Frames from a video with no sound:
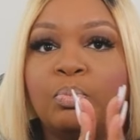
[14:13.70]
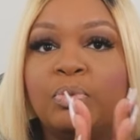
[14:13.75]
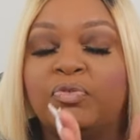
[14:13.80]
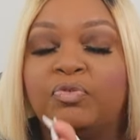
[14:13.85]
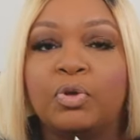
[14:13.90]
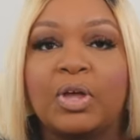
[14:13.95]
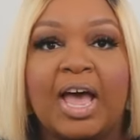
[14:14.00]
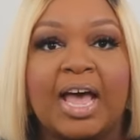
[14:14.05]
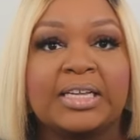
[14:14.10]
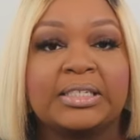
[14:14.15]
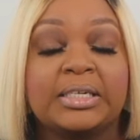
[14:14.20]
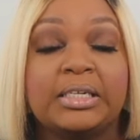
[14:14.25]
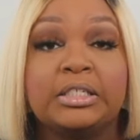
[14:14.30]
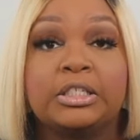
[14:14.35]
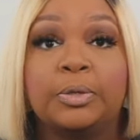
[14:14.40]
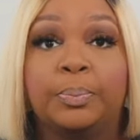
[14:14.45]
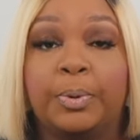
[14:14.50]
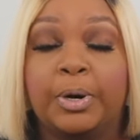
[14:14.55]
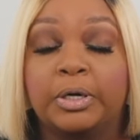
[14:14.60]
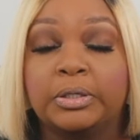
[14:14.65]
if you guys
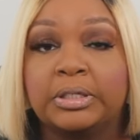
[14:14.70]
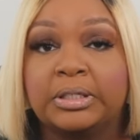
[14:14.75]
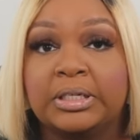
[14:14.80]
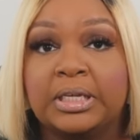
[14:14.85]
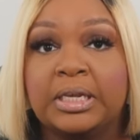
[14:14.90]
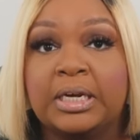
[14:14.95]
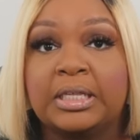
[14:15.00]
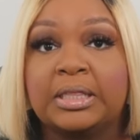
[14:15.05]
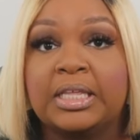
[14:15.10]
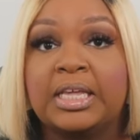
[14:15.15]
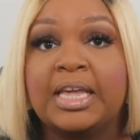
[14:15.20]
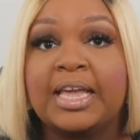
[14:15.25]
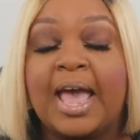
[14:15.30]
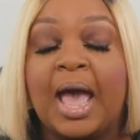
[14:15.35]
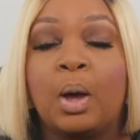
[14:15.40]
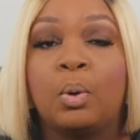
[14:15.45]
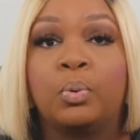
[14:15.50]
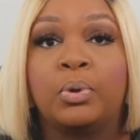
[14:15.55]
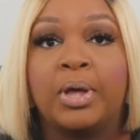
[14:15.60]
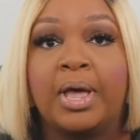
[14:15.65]
need to purchase anything,
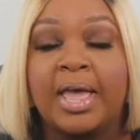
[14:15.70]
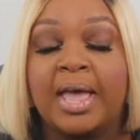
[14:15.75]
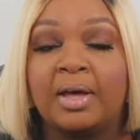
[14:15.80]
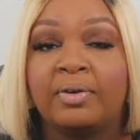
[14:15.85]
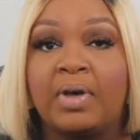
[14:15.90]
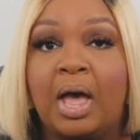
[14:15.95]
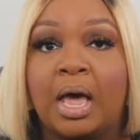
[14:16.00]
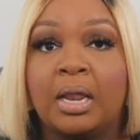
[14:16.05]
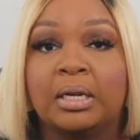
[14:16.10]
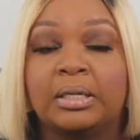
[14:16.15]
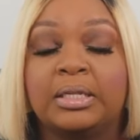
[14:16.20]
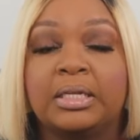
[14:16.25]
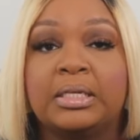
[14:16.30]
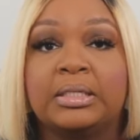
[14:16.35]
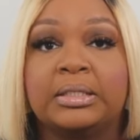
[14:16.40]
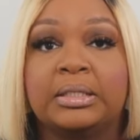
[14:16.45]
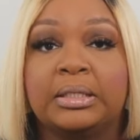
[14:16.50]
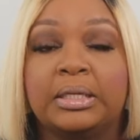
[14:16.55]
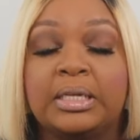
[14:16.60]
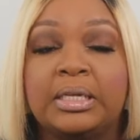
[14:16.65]
I will have all of
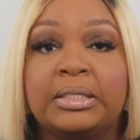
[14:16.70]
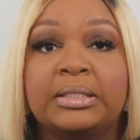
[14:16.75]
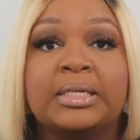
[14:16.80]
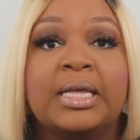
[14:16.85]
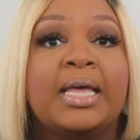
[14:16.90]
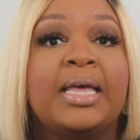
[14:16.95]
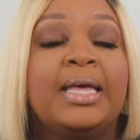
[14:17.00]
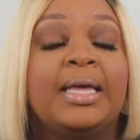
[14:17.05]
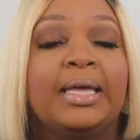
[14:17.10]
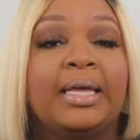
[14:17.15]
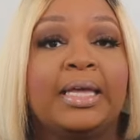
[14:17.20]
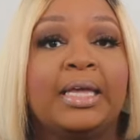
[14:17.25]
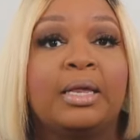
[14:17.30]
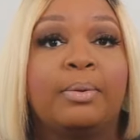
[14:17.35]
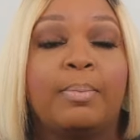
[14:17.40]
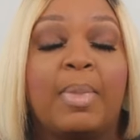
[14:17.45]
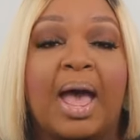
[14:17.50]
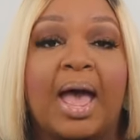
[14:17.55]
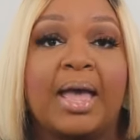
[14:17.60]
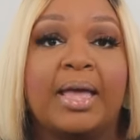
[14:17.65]
these linked
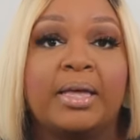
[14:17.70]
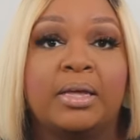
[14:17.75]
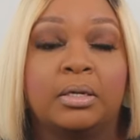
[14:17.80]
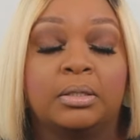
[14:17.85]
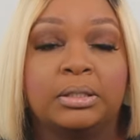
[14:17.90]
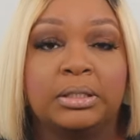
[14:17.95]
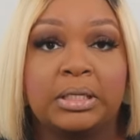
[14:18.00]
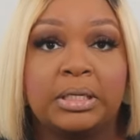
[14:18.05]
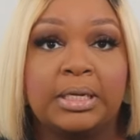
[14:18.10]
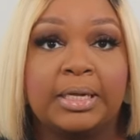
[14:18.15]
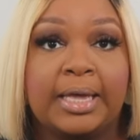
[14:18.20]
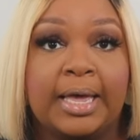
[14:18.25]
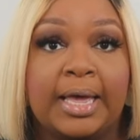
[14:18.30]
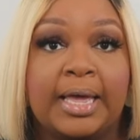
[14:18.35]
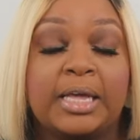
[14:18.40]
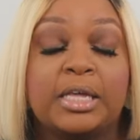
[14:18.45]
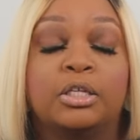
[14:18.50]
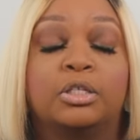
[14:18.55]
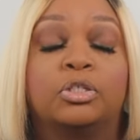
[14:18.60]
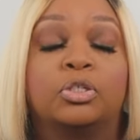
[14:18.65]
in my
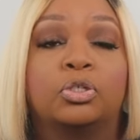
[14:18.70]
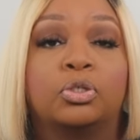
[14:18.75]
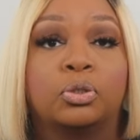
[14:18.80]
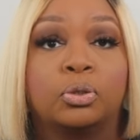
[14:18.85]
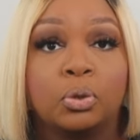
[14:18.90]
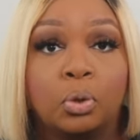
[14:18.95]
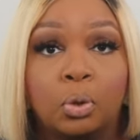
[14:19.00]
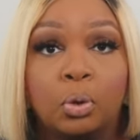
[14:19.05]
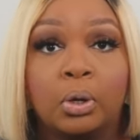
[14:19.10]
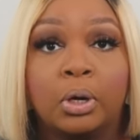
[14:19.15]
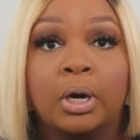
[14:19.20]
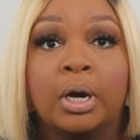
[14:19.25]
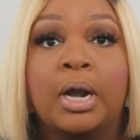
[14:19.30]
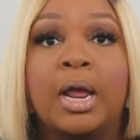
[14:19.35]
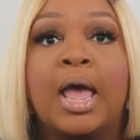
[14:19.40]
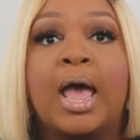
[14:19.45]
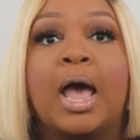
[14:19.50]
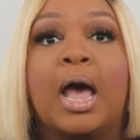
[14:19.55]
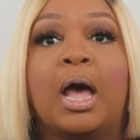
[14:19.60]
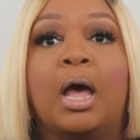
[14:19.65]
LTK store
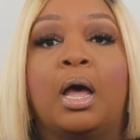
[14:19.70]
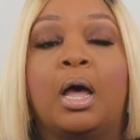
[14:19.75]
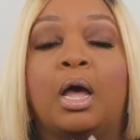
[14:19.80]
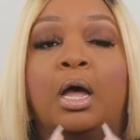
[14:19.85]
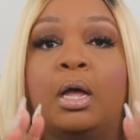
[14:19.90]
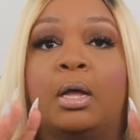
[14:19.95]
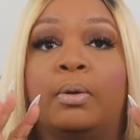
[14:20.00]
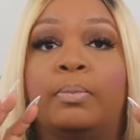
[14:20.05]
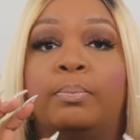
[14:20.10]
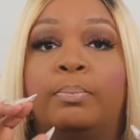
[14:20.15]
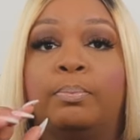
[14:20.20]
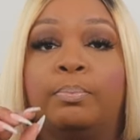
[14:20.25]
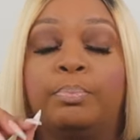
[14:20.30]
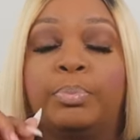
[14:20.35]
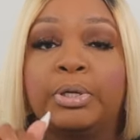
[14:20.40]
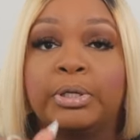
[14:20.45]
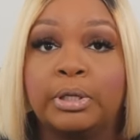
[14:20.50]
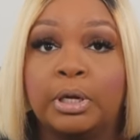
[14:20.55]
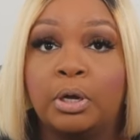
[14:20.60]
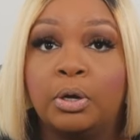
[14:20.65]

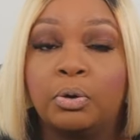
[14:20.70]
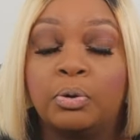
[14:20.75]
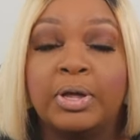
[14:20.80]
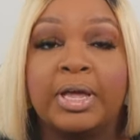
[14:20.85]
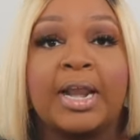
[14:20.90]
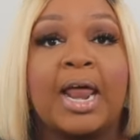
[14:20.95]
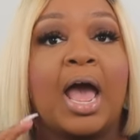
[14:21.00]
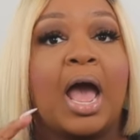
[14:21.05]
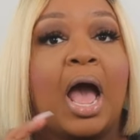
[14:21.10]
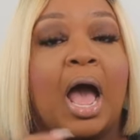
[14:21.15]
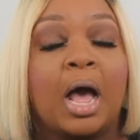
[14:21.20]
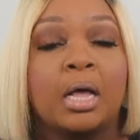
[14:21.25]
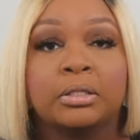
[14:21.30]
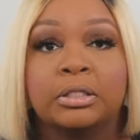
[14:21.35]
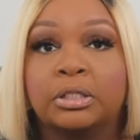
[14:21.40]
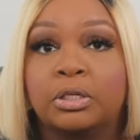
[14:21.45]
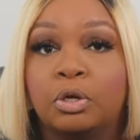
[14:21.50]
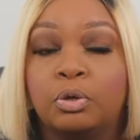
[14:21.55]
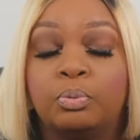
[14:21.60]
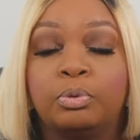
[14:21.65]
below. And I
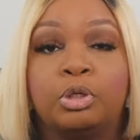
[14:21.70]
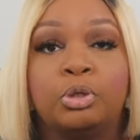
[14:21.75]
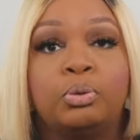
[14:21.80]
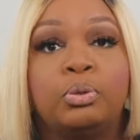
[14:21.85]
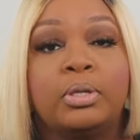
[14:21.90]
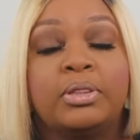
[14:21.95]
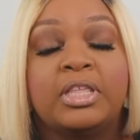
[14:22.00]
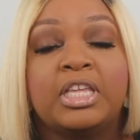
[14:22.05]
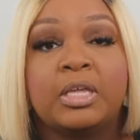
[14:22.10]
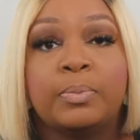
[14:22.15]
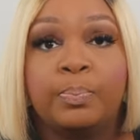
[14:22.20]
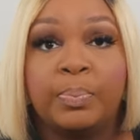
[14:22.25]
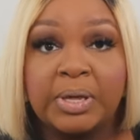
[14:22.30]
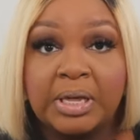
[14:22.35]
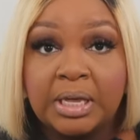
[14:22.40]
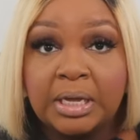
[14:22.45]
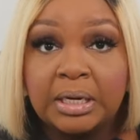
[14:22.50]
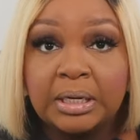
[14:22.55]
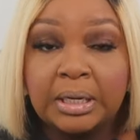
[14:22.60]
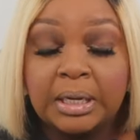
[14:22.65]
also do the
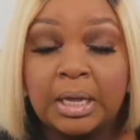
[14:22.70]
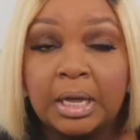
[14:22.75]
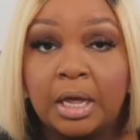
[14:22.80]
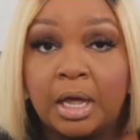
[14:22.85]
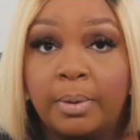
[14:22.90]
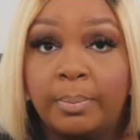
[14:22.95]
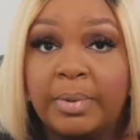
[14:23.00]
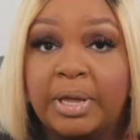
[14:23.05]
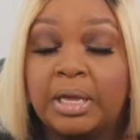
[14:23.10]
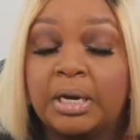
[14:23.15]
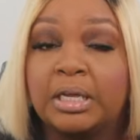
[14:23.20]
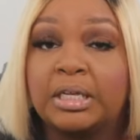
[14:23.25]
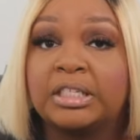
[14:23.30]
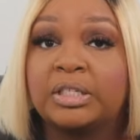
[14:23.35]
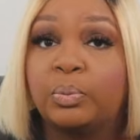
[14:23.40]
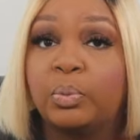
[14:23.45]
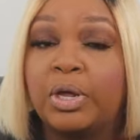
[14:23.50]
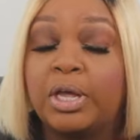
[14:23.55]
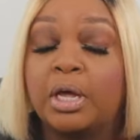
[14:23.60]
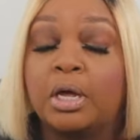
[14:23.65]
pinned comment
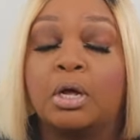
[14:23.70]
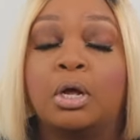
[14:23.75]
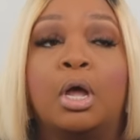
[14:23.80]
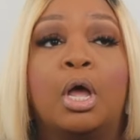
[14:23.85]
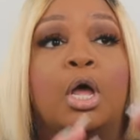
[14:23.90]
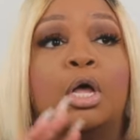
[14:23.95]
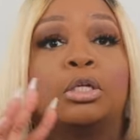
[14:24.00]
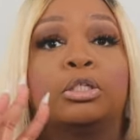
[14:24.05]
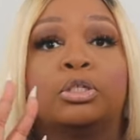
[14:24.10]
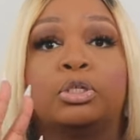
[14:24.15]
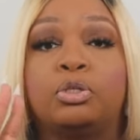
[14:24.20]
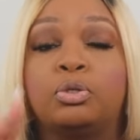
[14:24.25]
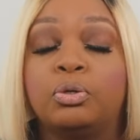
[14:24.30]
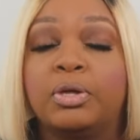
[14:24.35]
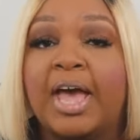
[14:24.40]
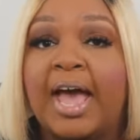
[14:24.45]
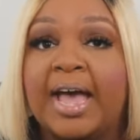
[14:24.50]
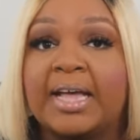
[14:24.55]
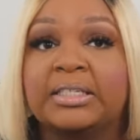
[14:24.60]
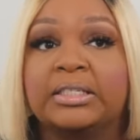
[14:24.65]
as well. So
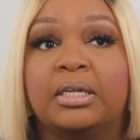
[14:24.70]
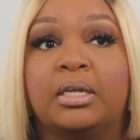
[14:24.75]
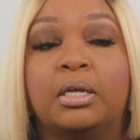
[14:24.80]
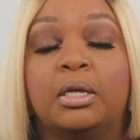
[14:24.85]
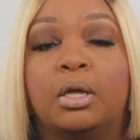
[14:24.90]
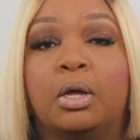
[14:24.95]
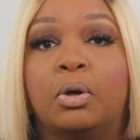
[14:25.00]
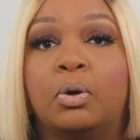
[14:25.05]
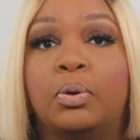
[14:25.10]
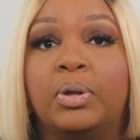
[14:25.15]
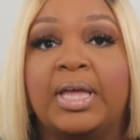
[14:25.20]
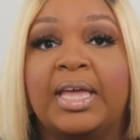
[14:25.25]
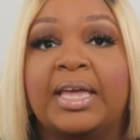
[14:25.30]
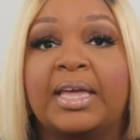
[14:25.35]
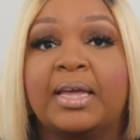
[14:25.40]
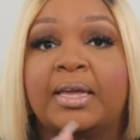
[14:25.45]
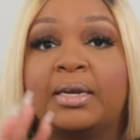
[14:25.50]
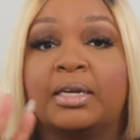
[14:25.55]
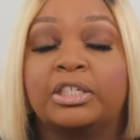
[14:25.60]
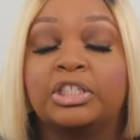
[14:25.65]
you guys can go
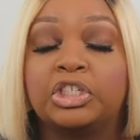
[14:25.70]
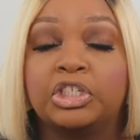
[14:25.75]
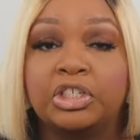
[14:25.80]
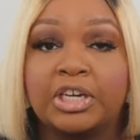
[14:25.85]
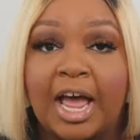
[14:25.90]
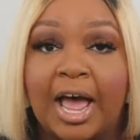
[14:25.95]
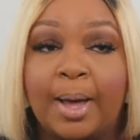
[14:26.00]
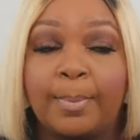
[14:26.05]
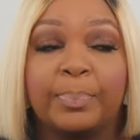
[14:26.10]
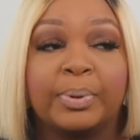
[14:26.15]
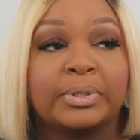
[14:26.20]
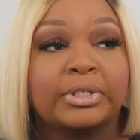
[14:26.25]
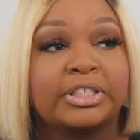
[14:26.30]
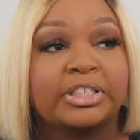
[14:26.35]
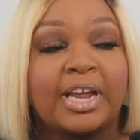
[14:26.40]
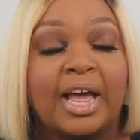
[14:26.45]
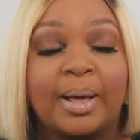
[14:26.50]
and shop.